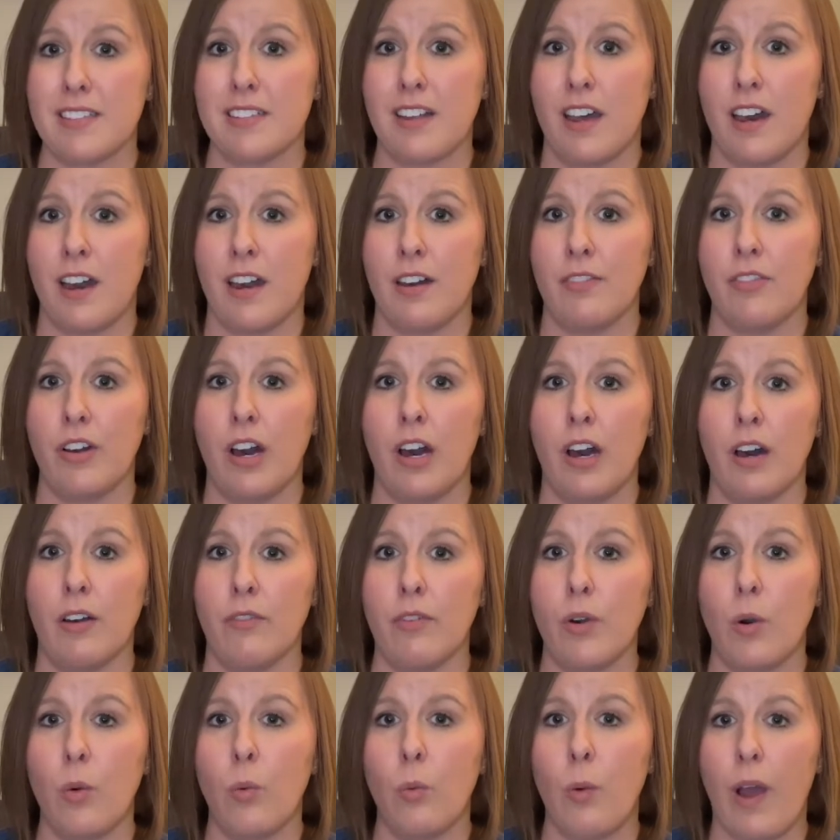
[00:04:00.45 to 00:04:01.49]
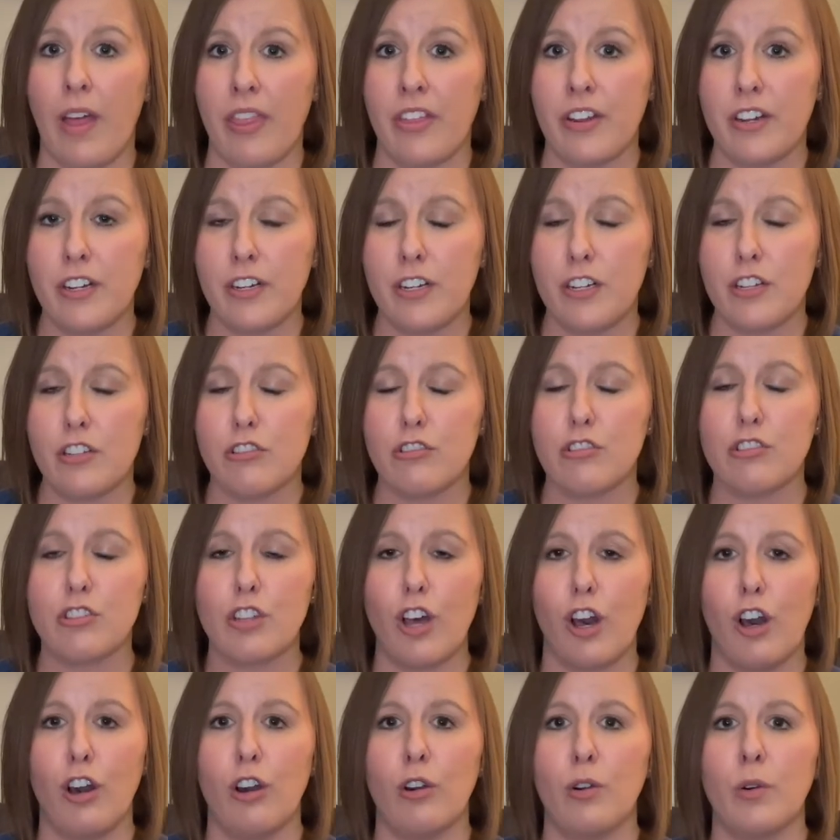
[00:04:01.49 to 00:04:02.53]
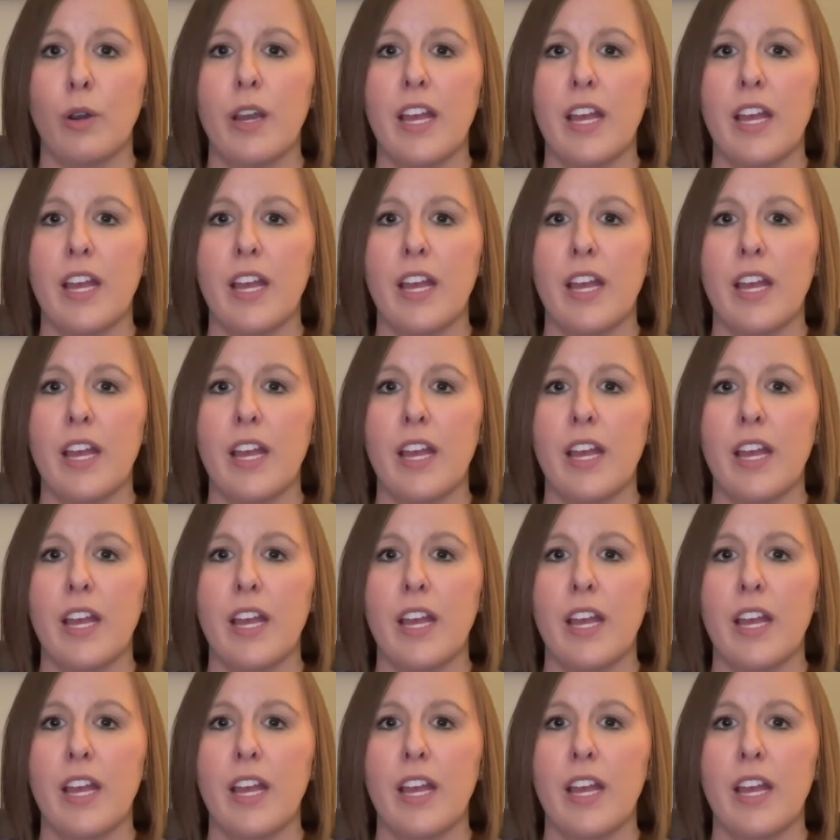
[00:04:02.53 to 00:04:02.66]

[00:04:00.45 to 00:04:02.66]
off of weather. So